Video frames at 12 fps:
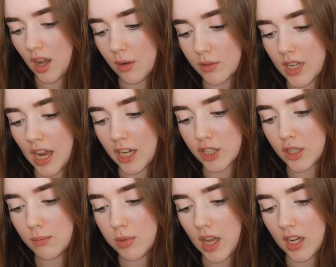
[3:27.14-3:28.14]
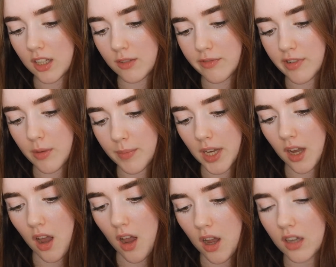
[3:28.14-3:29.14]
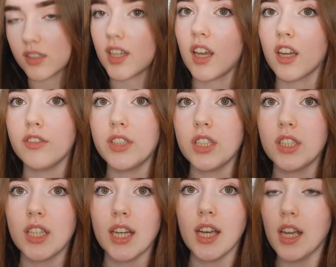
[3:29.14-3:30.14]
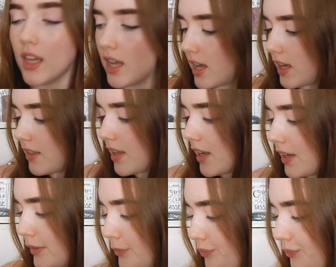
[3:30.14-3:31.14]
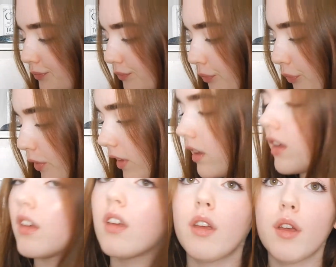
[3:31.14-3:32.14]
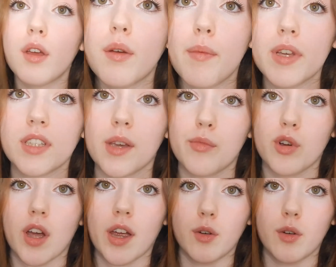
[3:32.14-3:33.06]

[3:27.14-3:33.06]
I was actually planning on filming a skincare routine today, and then my skin broke out